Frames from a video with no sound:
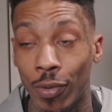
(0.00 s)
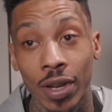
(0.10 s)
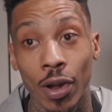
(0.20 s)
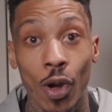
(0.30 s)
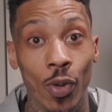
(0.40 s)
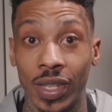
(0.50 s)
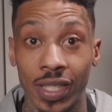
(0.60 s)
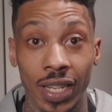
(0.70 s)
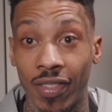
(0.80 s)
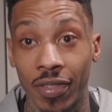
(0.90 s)
We always
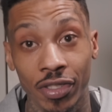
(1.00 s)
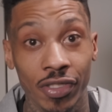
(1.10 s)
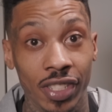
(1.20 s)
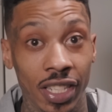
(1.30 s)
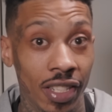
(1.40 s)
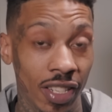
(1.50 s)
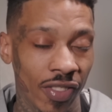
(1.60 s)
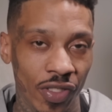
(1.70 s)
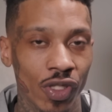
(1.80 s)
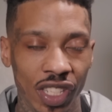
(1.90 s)
together. You see,
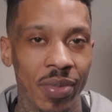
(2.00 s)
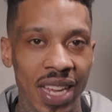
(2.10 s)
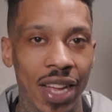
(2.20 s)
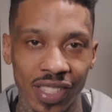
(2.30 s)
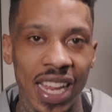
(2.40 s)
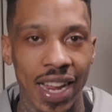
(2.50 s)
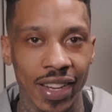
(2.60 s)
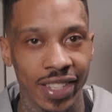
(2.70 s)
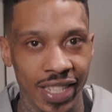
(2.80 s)
if you see me outside,